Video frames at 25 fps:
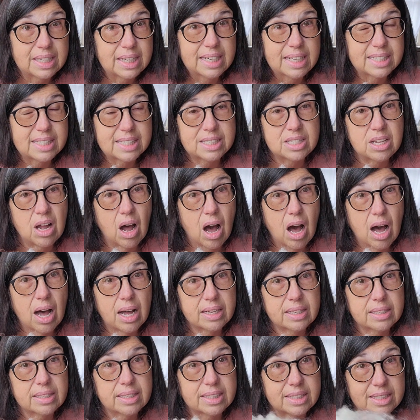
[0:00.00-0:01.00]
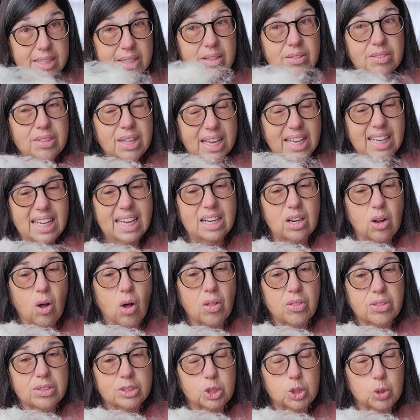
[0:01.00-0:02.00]
It's not, they get
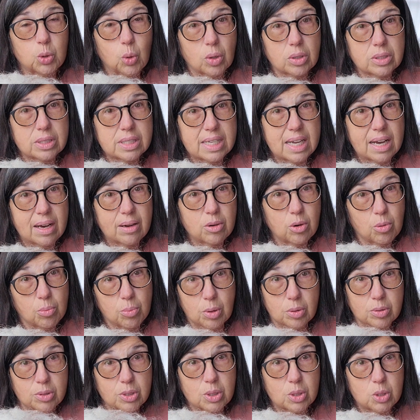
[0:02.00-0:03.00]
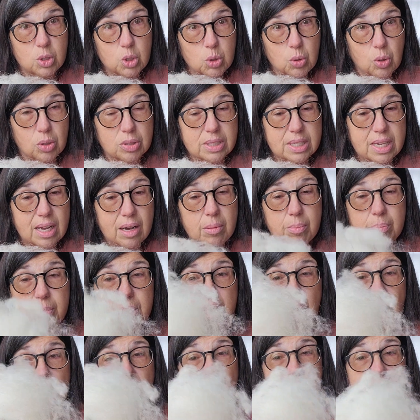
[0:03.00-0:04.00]
all the shorts out, or most of the shorts out,
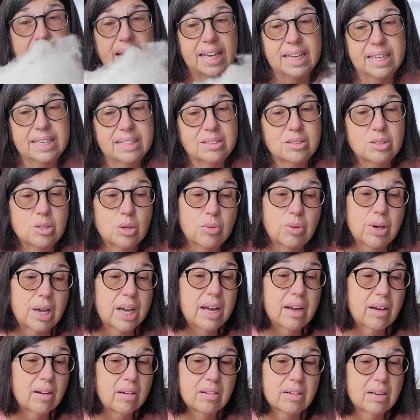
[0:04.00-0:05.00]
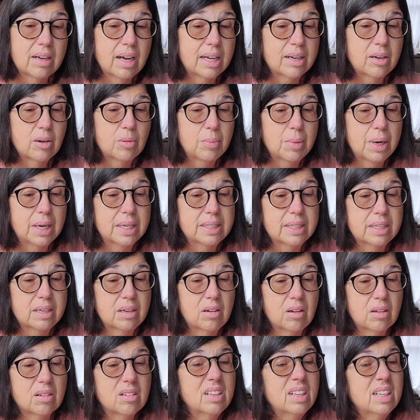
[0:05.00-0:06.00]
but I don't care. I don't mind at
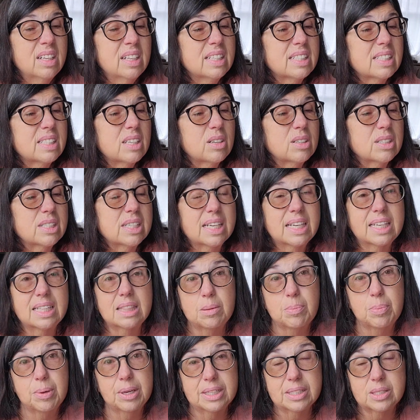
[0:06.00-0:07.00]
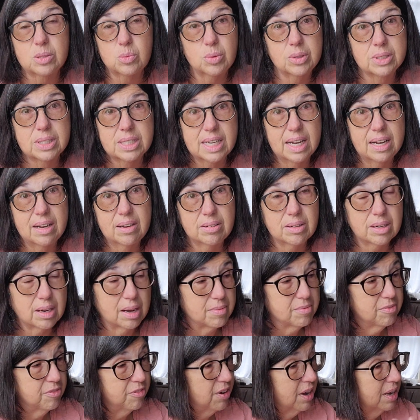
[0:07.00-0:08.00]
all. As long as I get the biggest ones out,
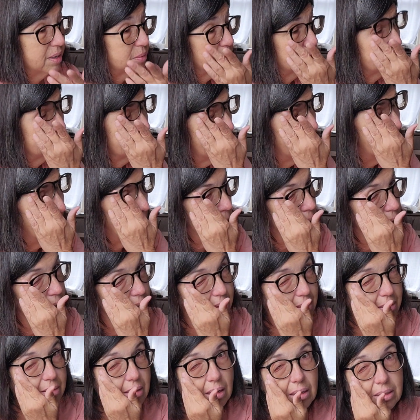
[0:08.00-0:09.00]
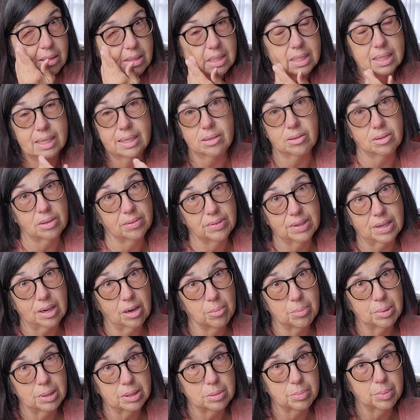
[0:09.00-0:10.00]
I'm fine with that. And honestly, I don't even care
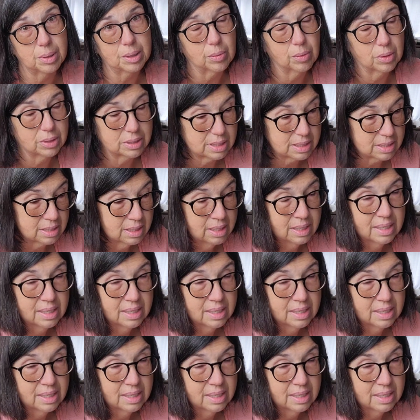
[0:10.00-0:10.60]
about the big ones.